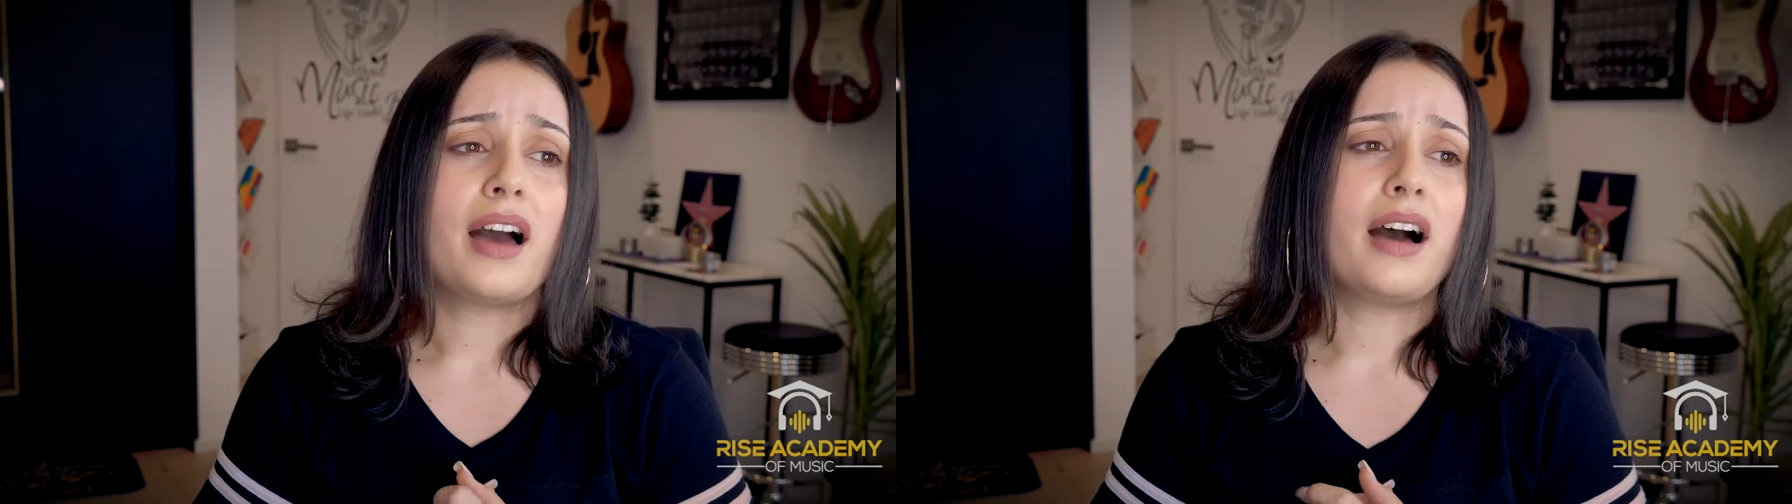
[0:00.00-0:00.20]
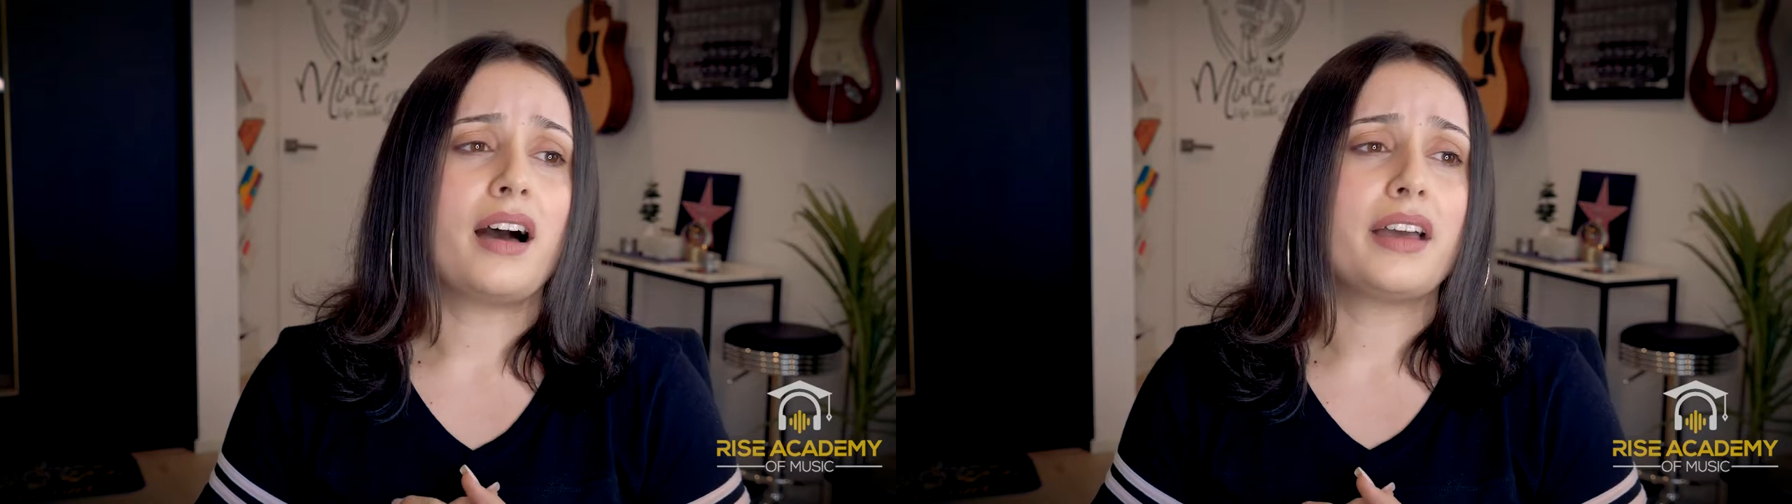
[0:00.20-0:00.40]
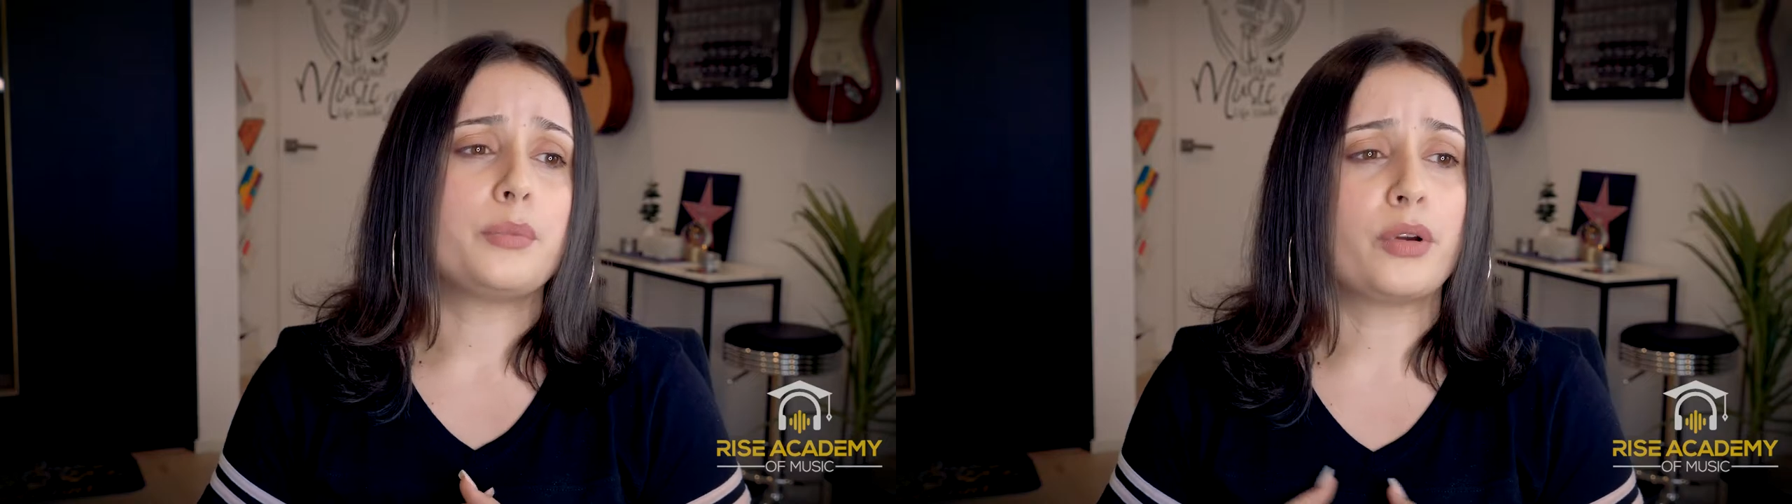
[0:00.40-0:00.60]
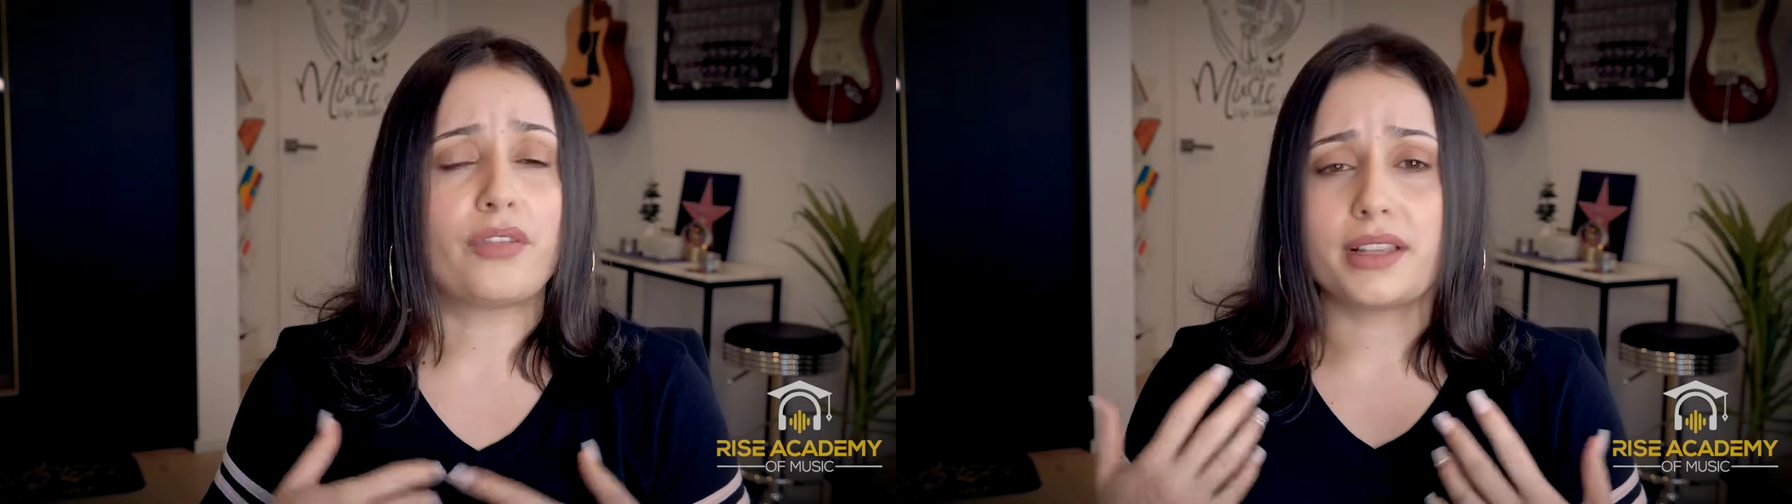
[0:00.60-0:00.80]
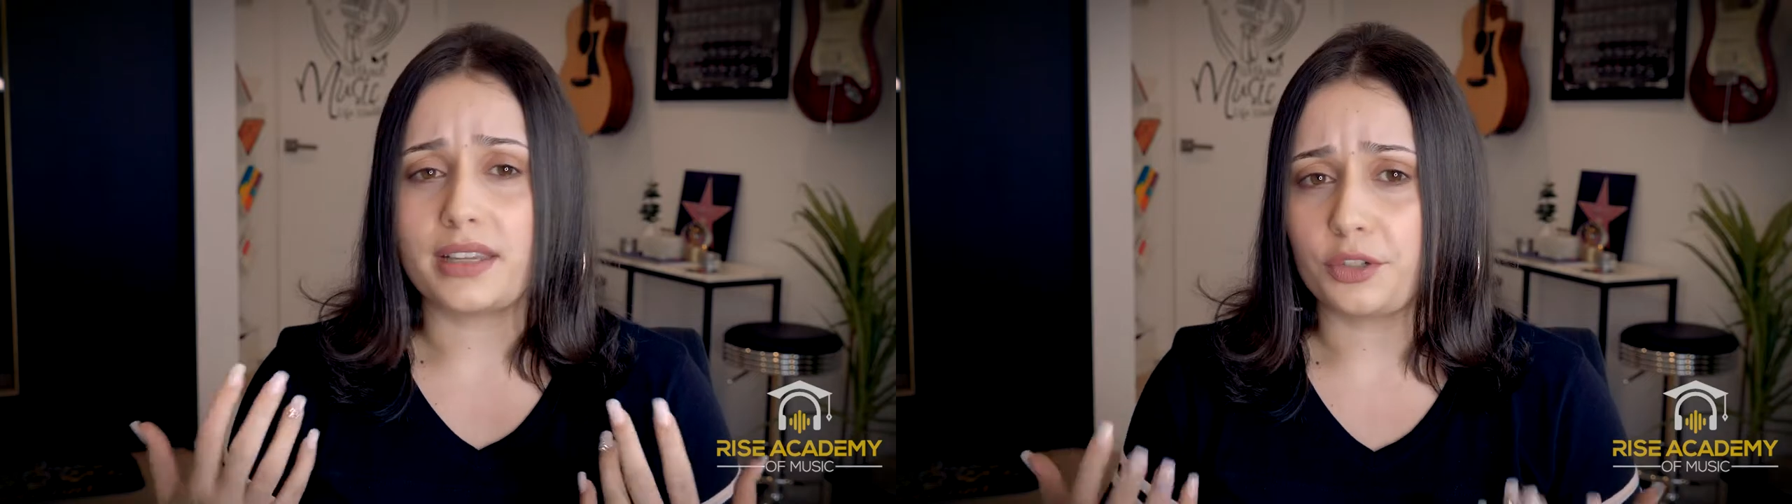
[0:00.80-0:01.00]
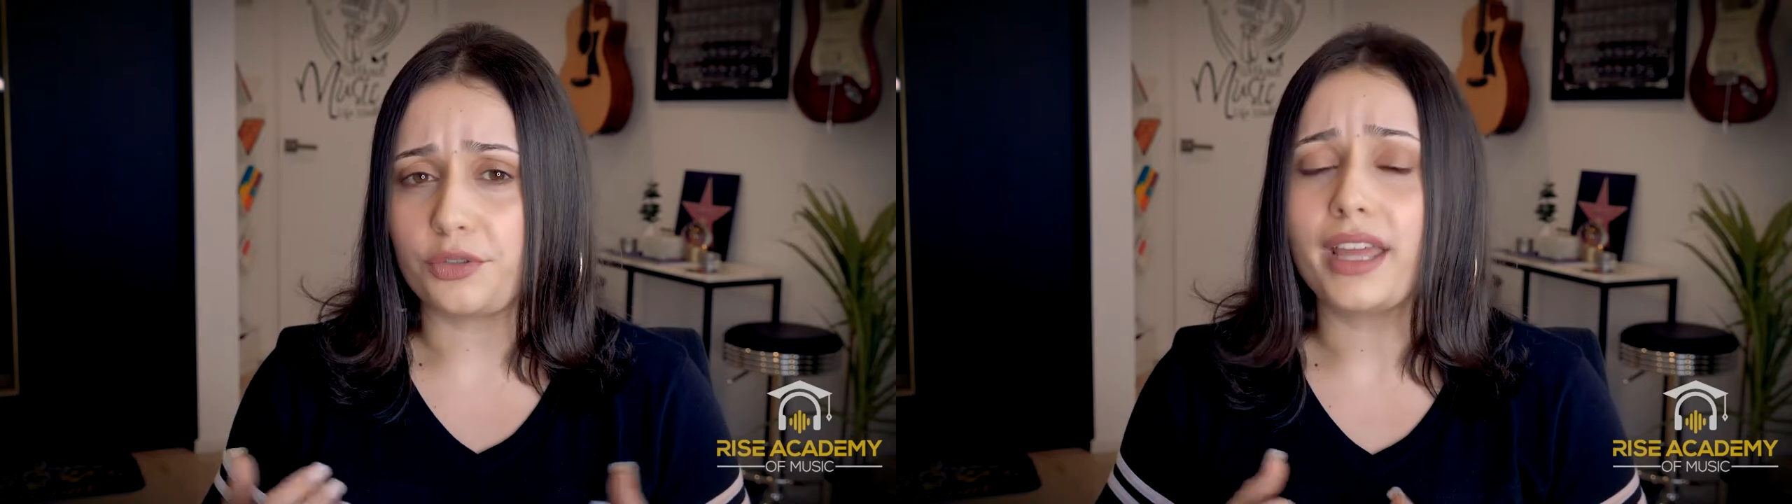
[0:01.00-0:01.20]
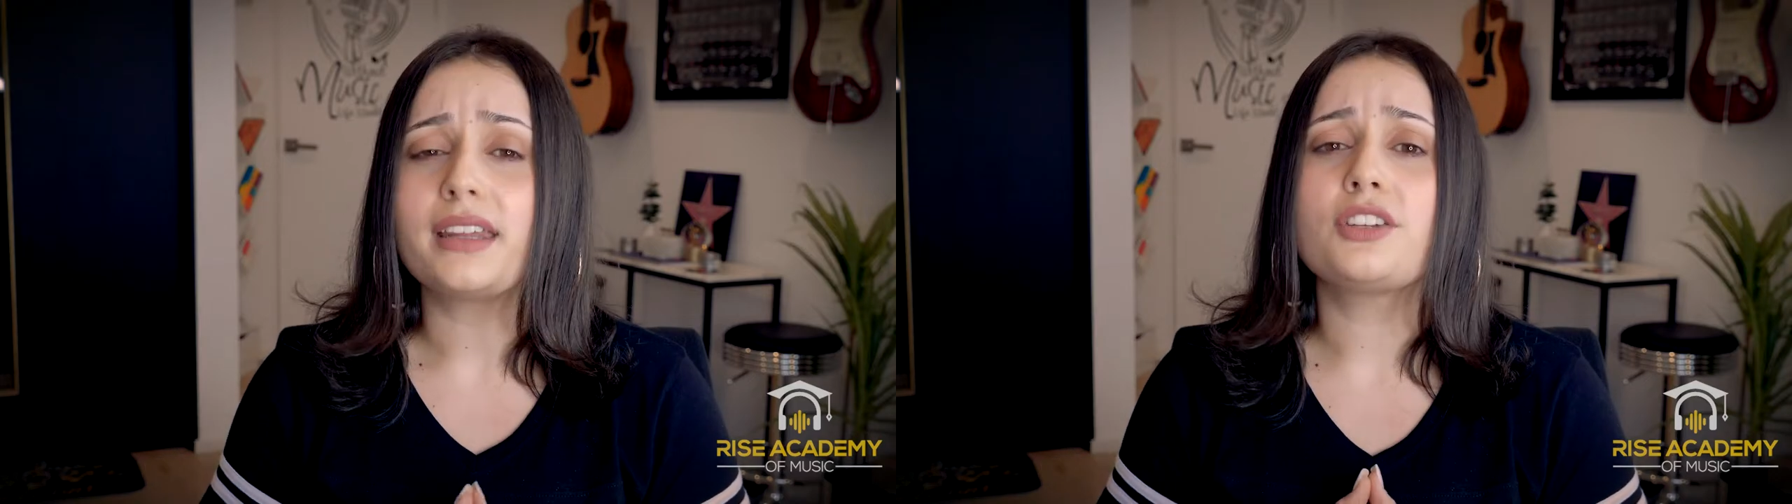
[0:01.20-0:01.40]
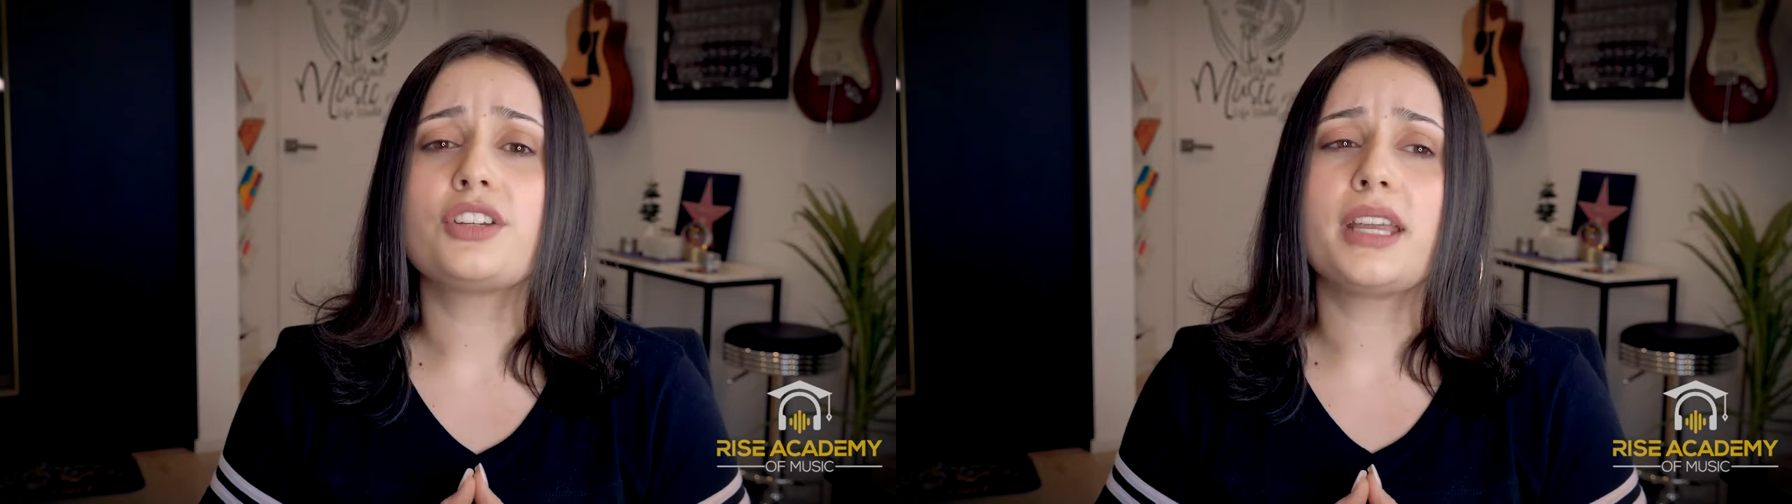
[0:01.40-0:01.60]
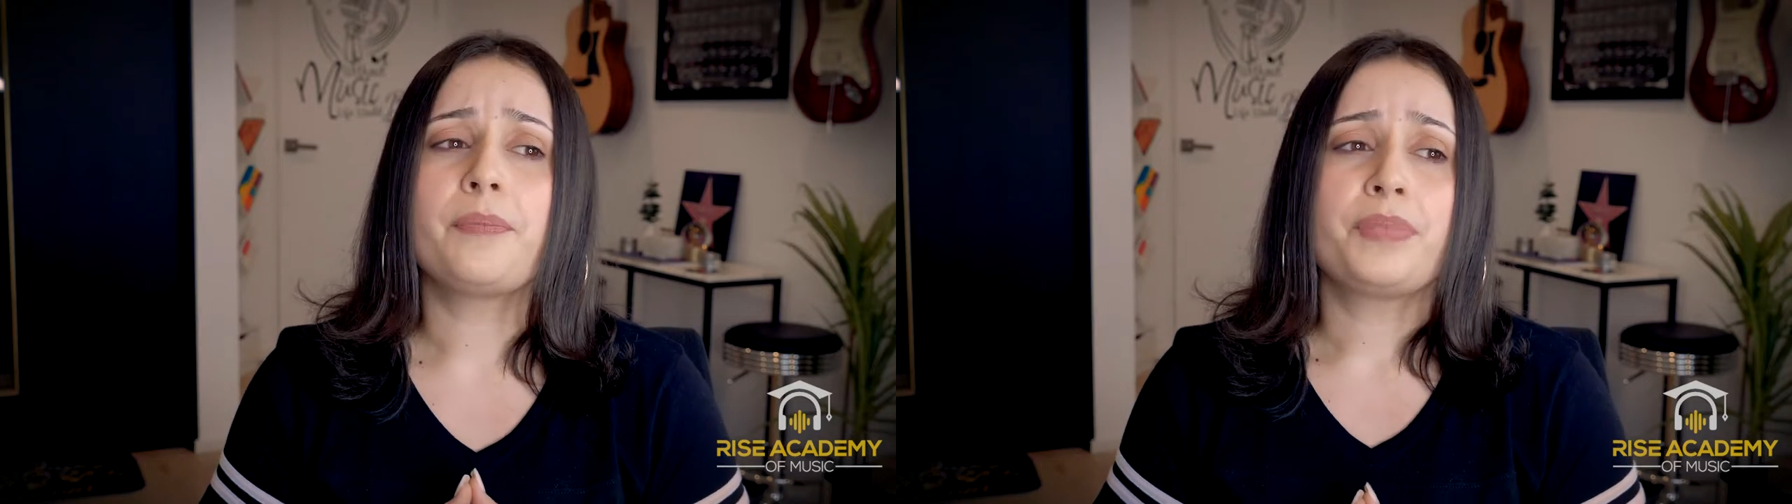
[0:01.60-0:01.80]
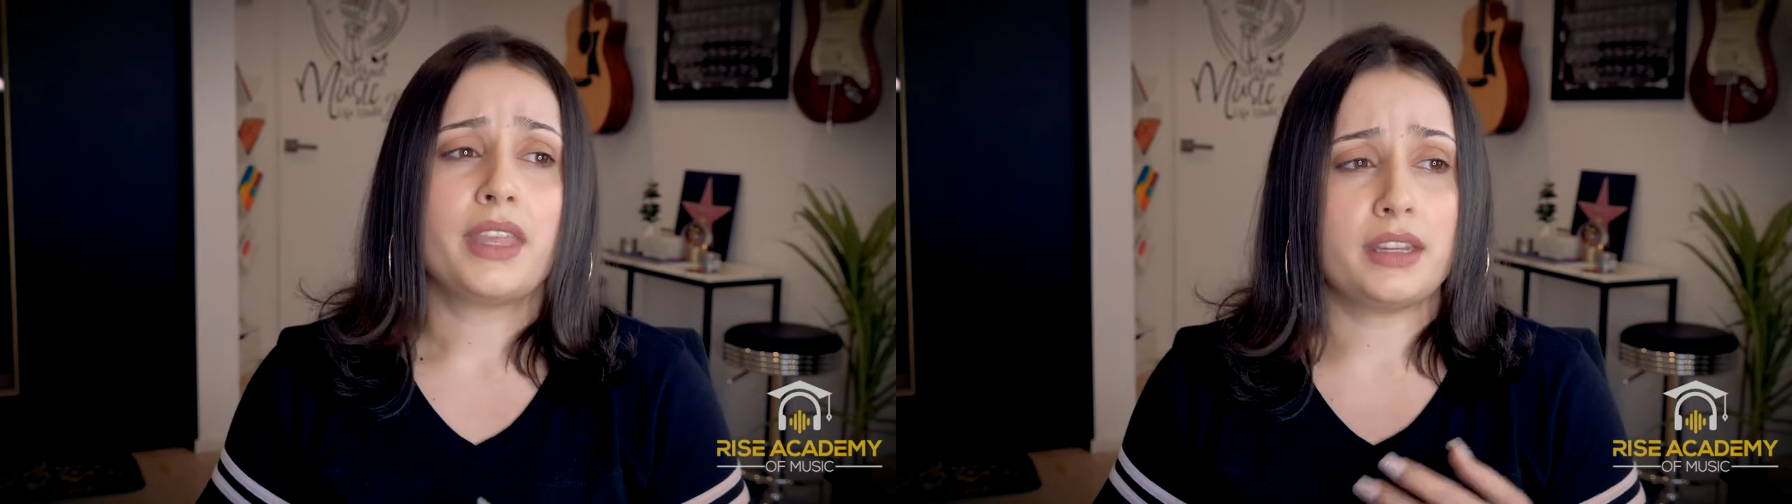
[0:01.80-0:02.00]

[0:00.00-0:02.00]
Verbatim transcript: Uh, it provides extra energy.